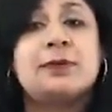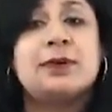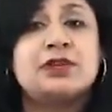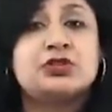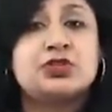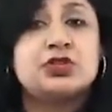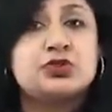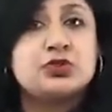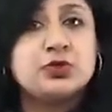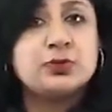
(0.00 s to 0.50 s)

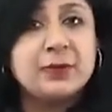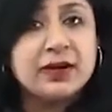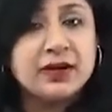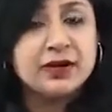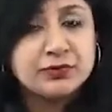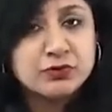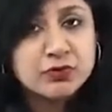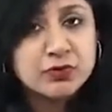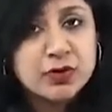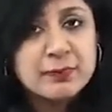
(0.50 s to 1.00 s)
pressure should be
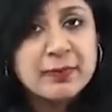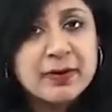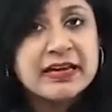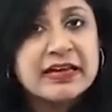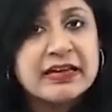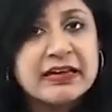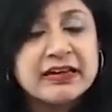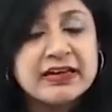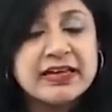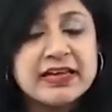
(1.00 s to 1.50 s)
controlled
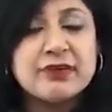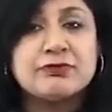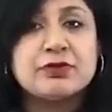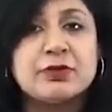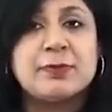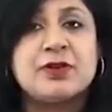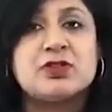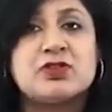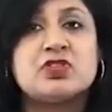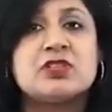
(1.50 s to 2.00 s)
medically. If
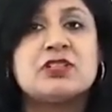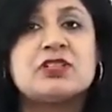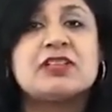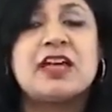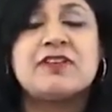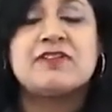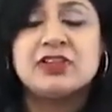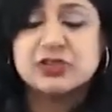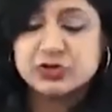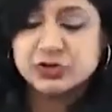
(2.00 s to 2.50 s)
the patient is having